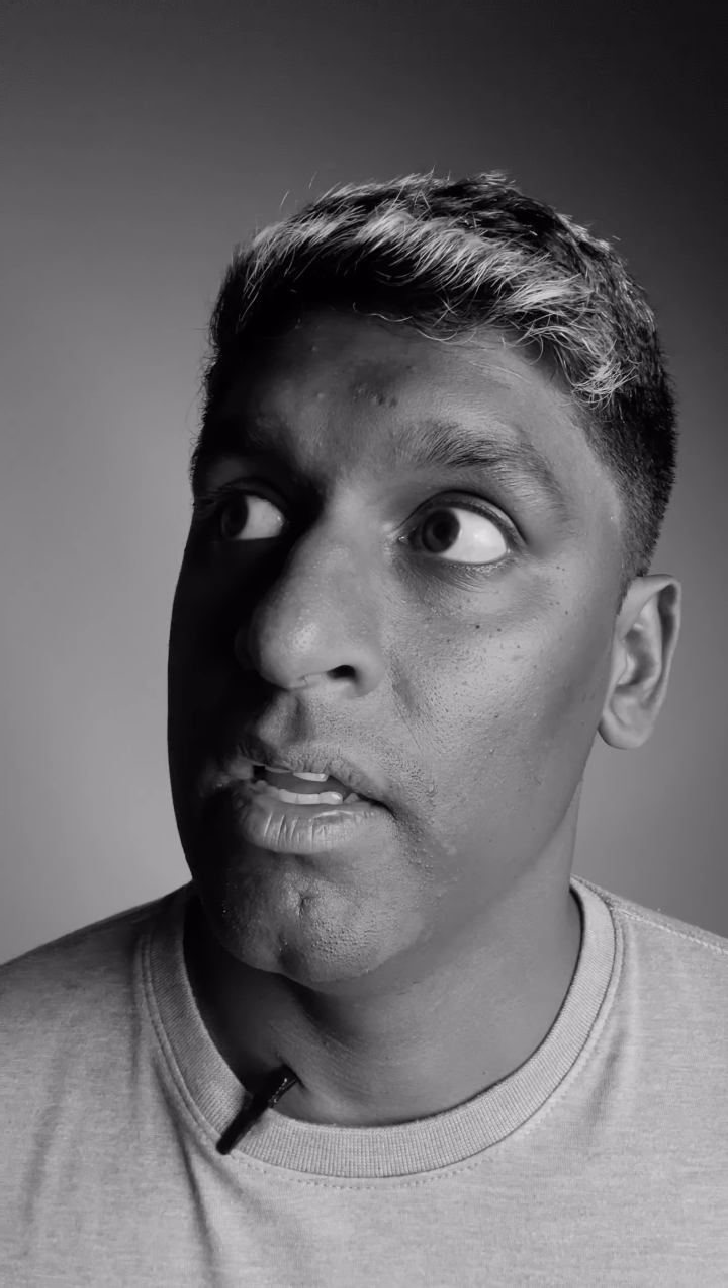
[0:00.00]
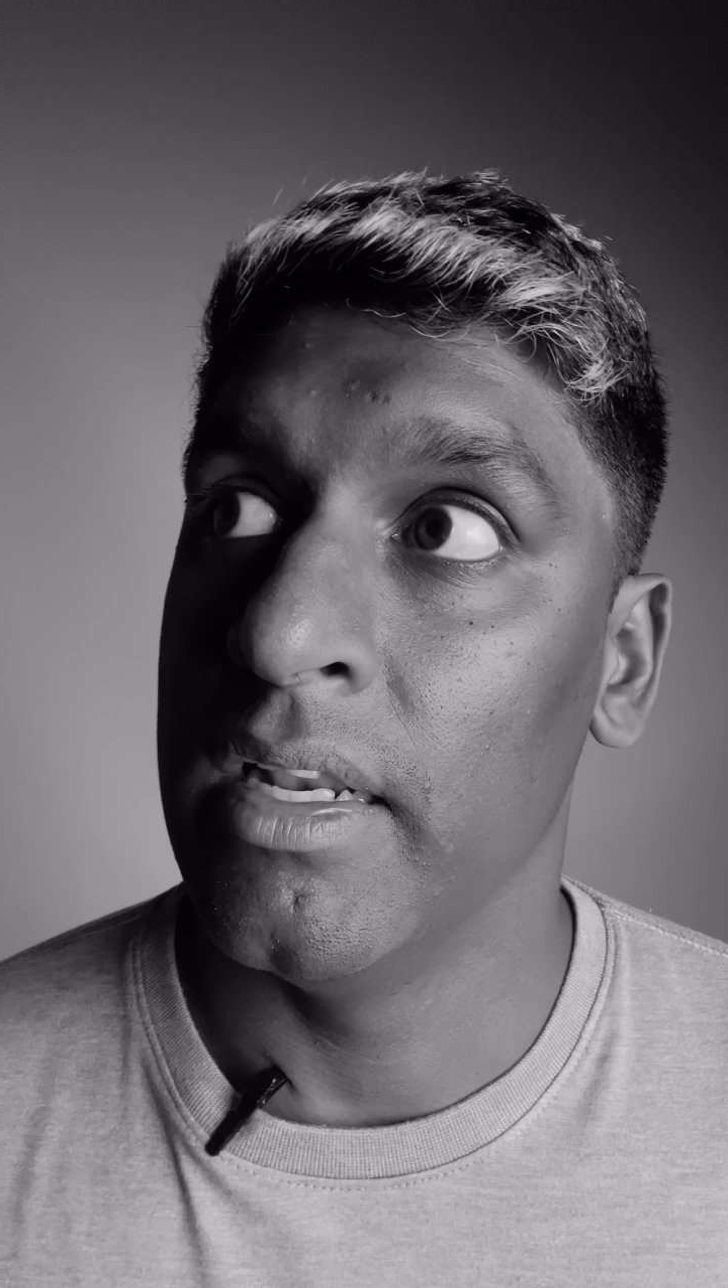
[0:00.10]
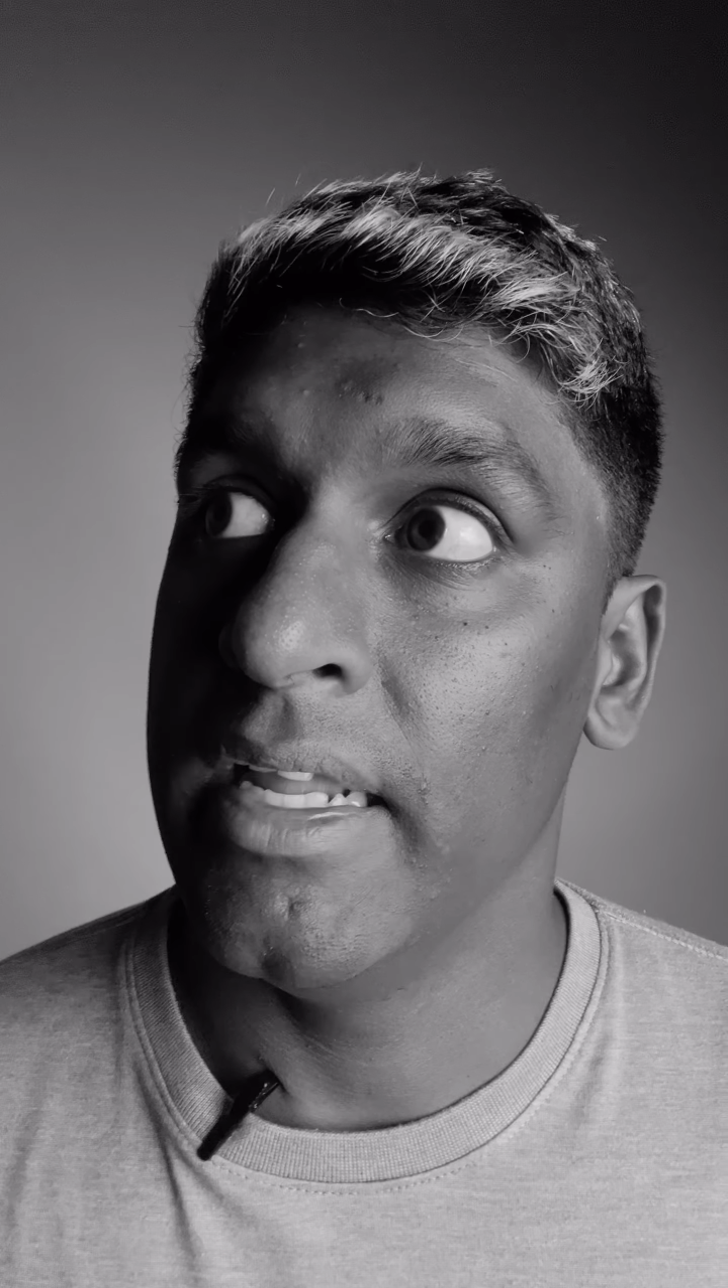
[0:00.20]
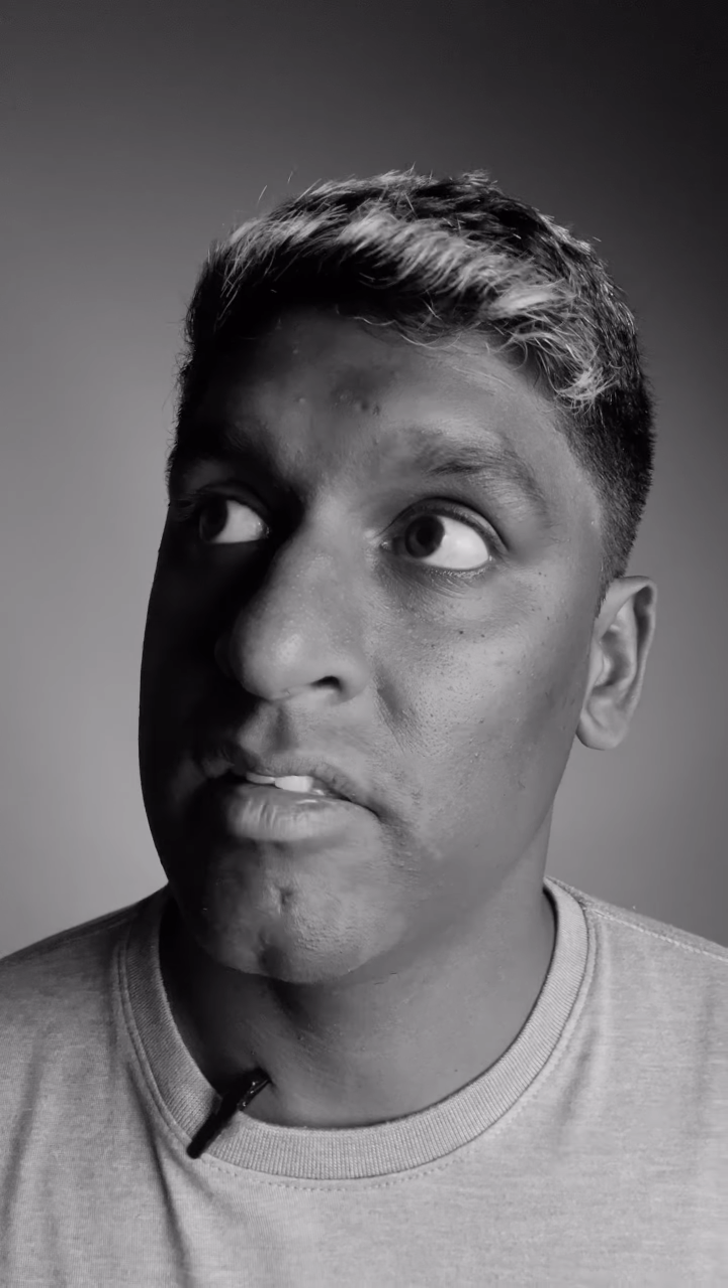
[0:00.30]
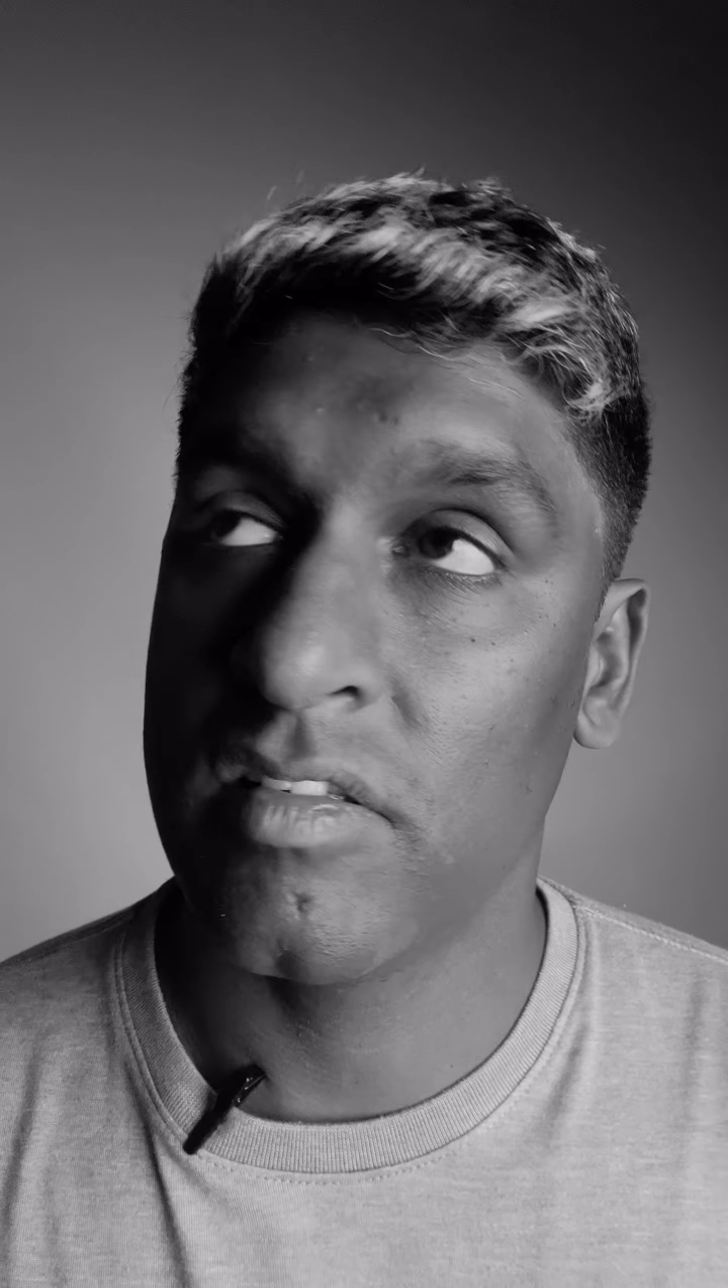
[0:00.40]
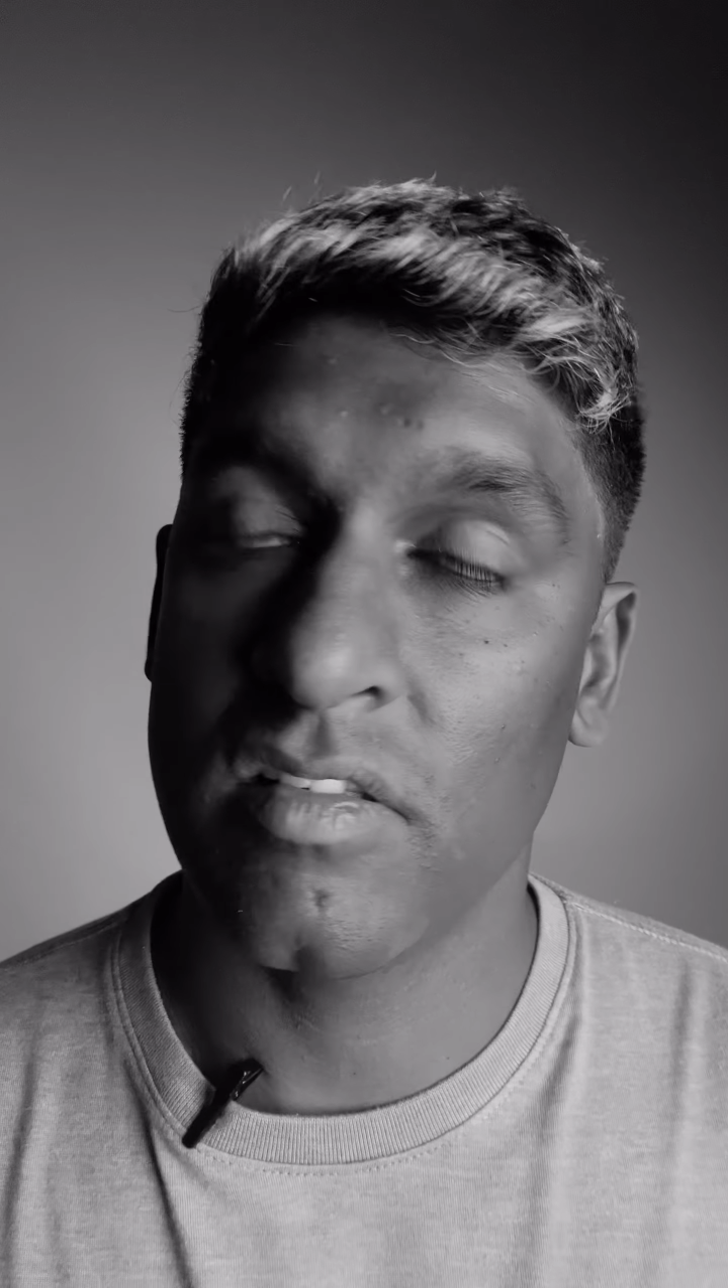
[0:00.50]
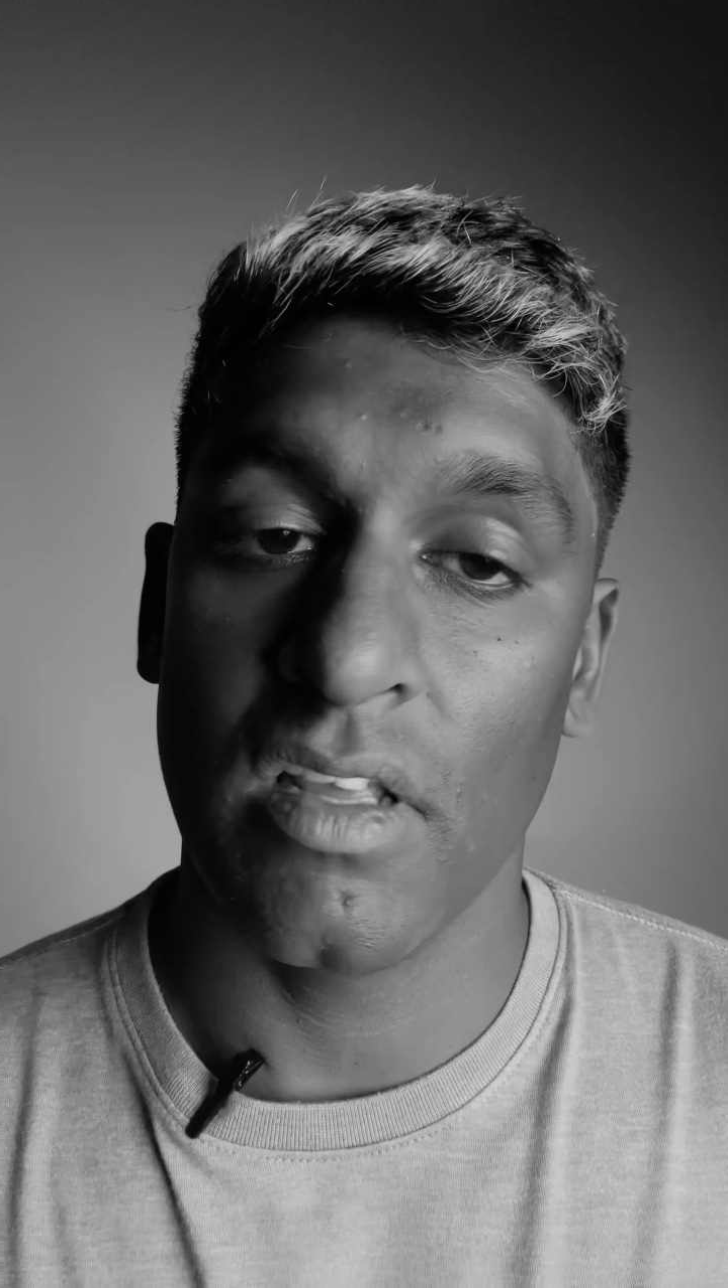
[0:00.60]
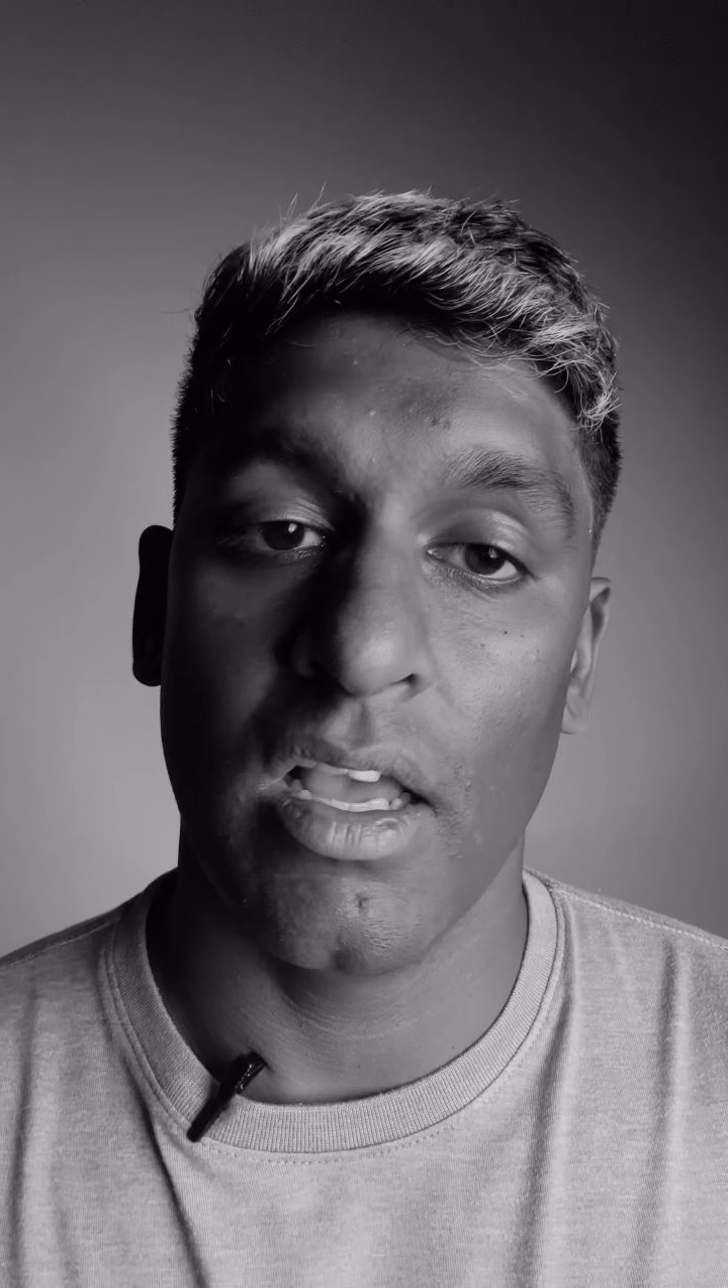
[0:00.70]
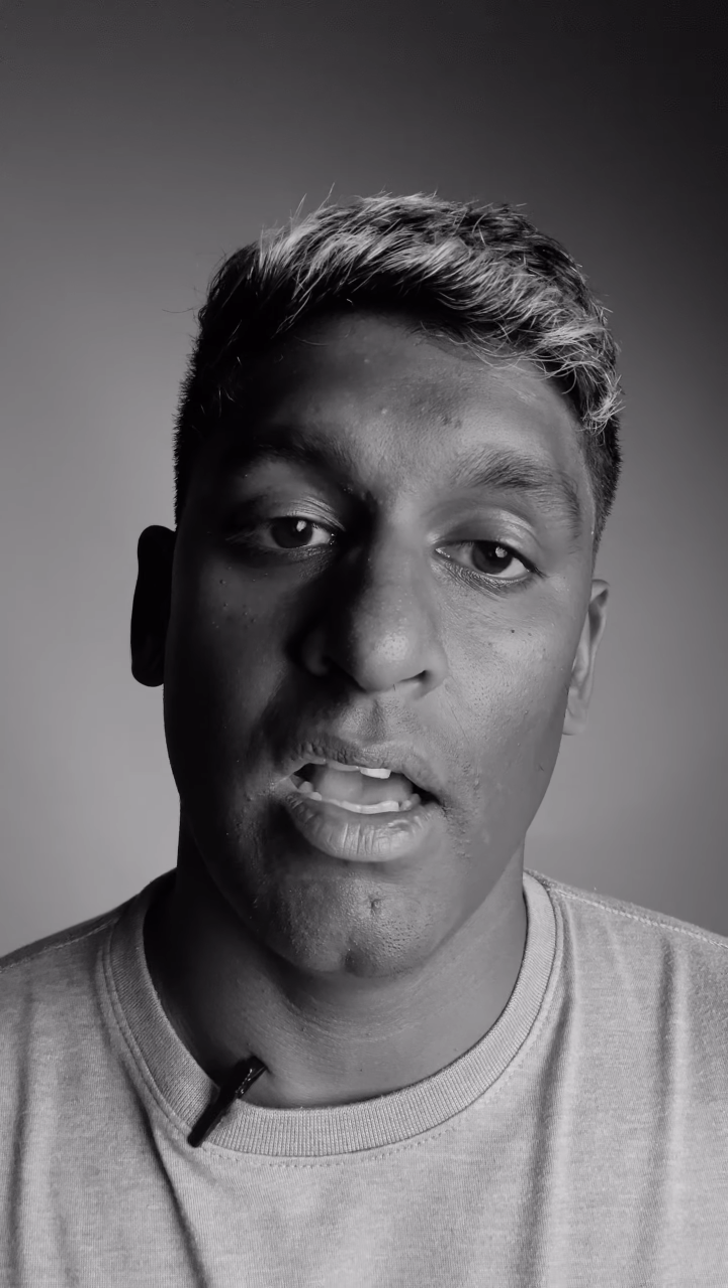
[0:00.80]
let's,